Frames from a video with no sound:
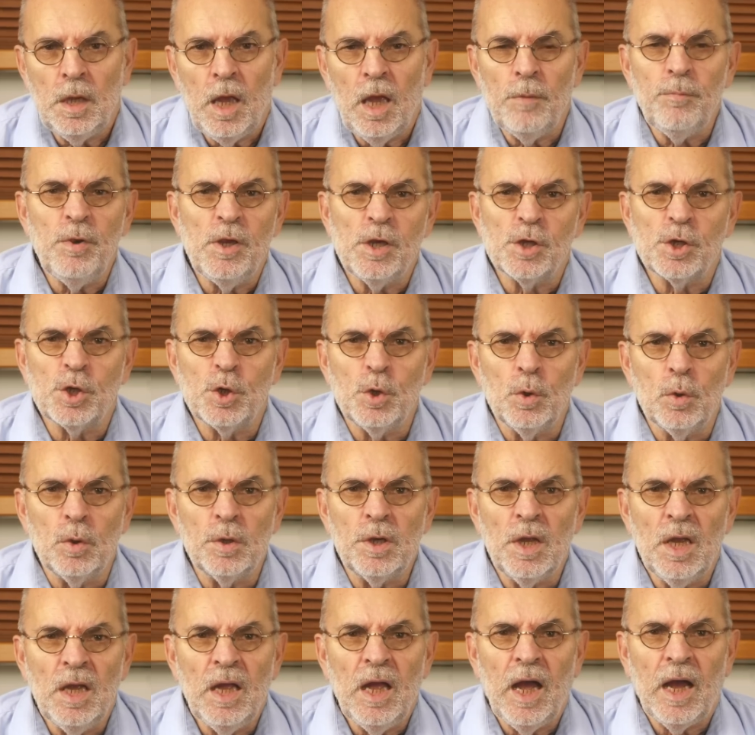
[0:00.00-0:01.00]
And be
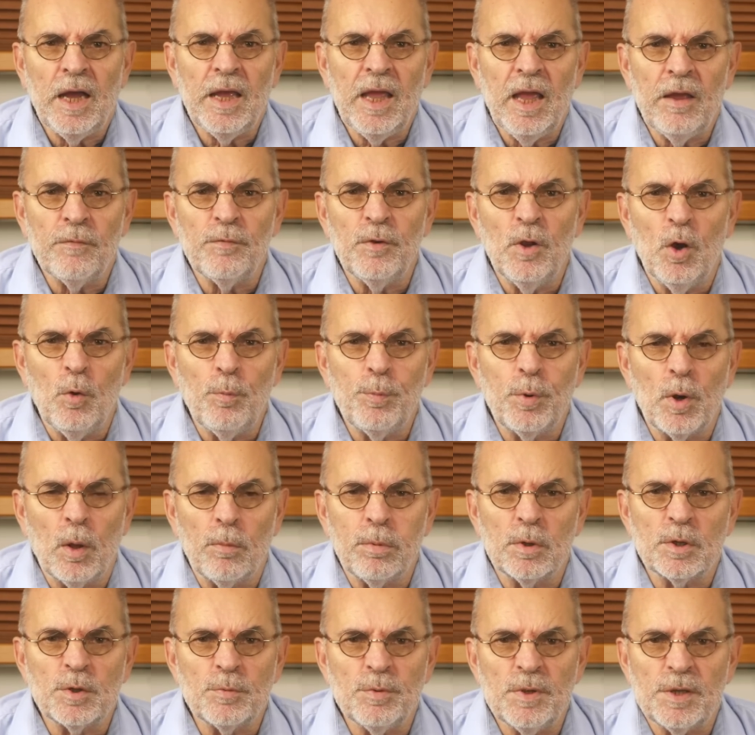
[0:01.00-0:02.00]
assured, I have no
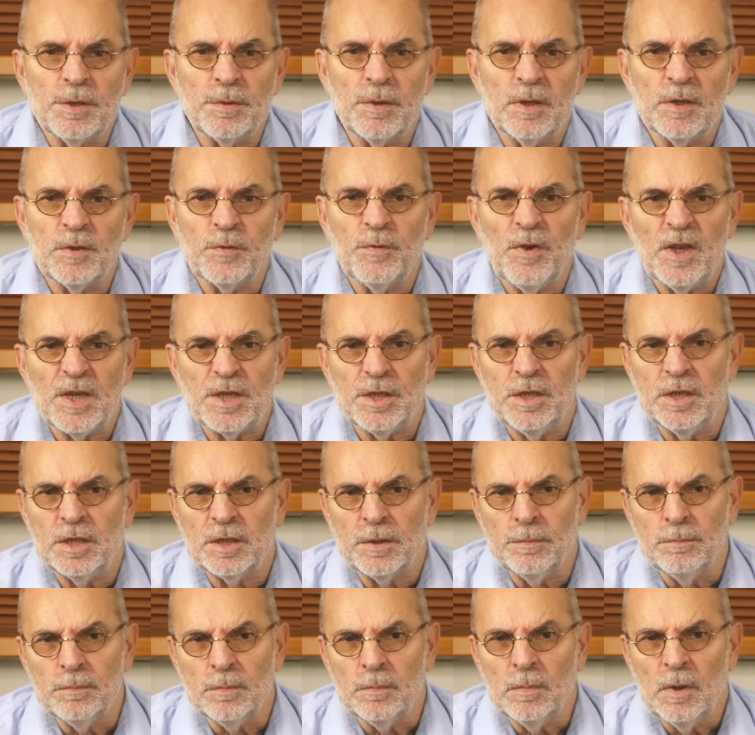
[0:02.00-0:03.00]
problems with
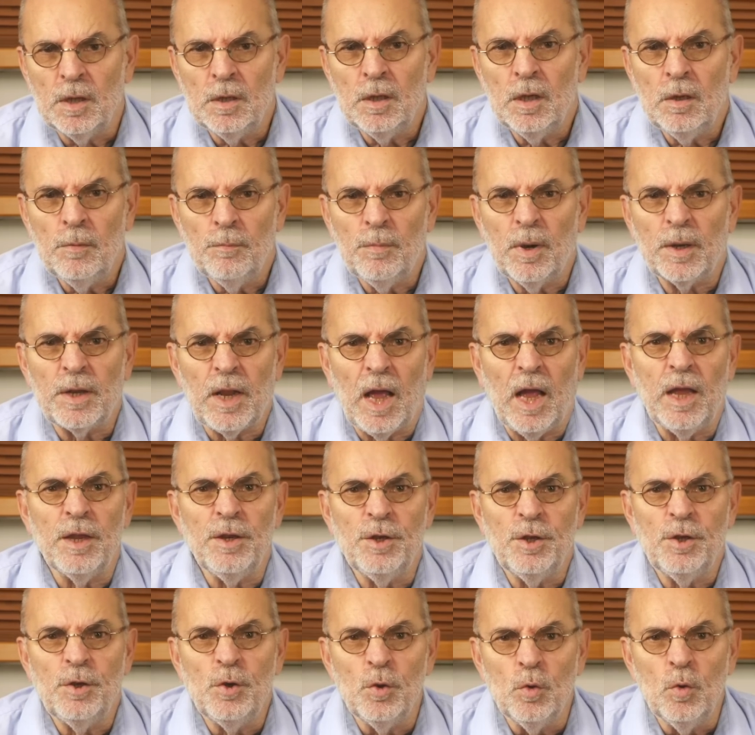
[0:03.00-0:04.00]
transvestism, but I
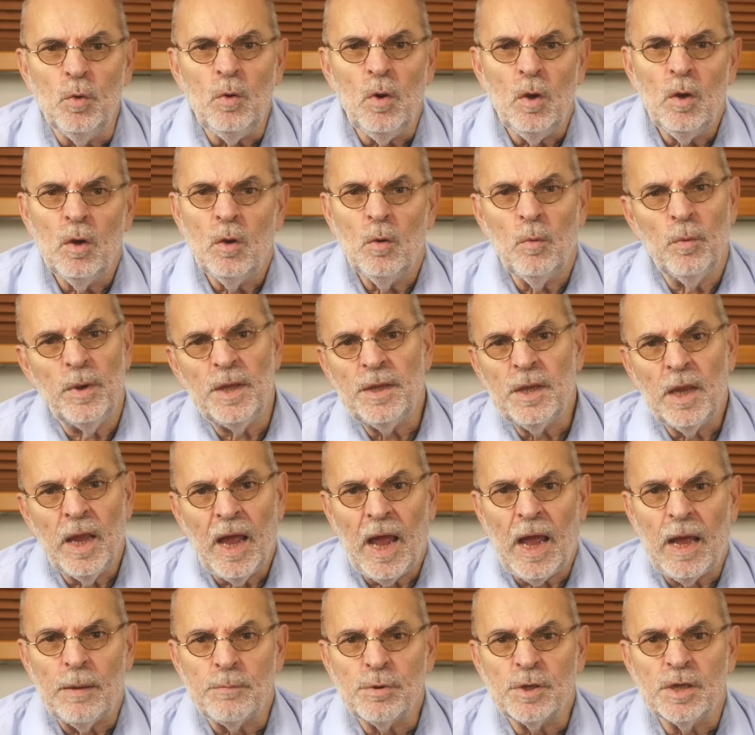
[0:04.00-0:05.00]
do with
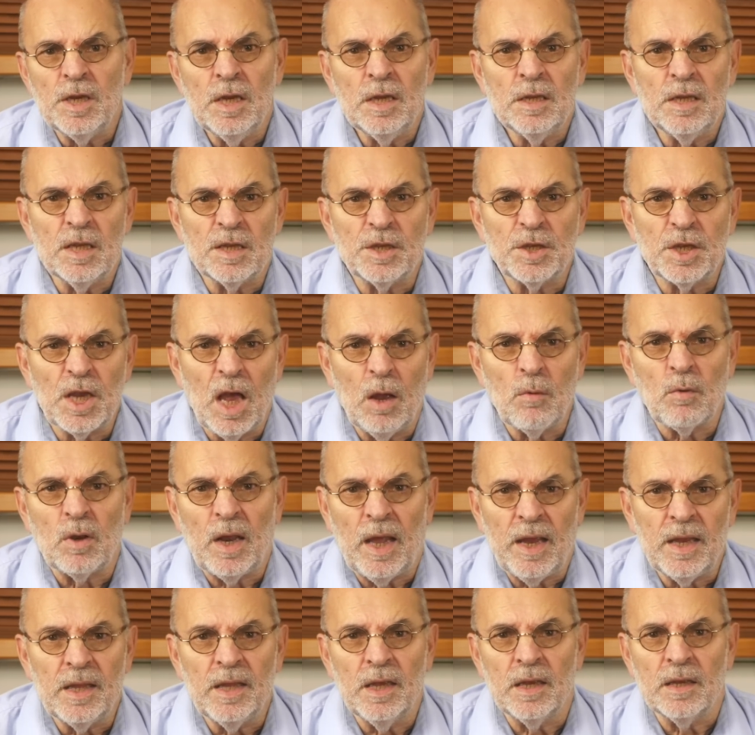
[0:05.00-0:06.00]
amps that sound
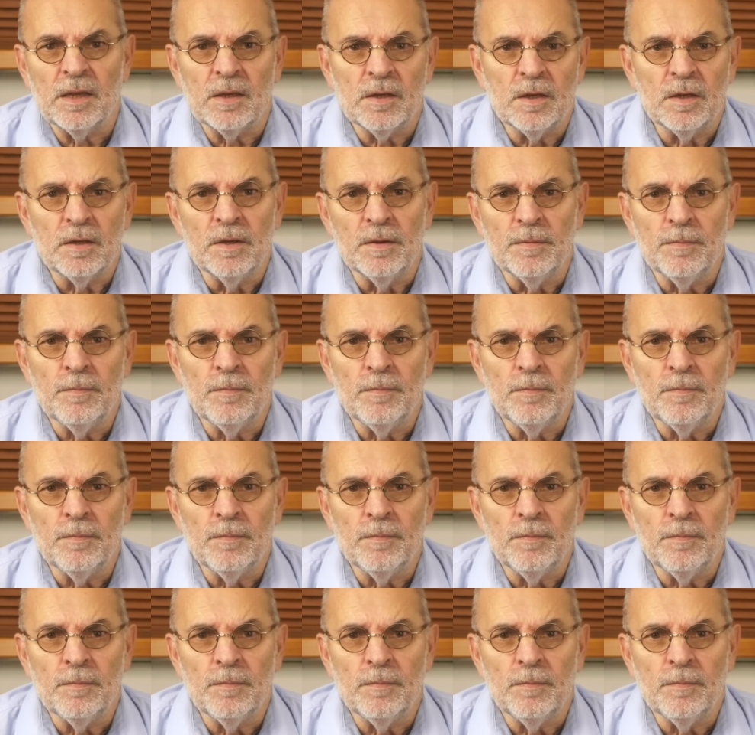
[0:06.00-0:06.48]
like that.